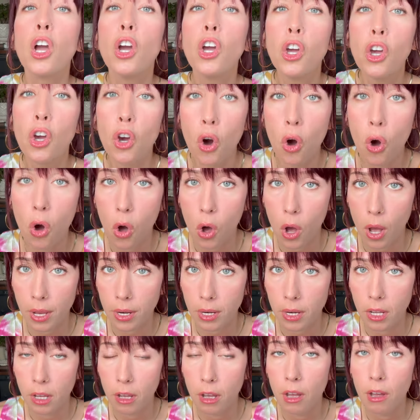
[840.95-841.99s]

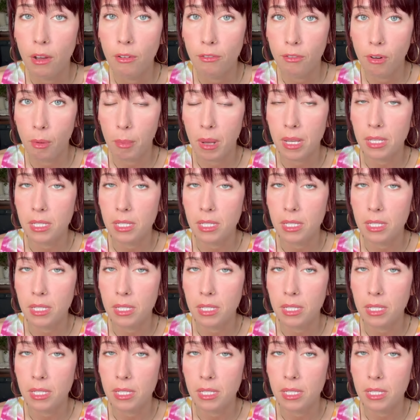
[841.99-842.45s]
gone from my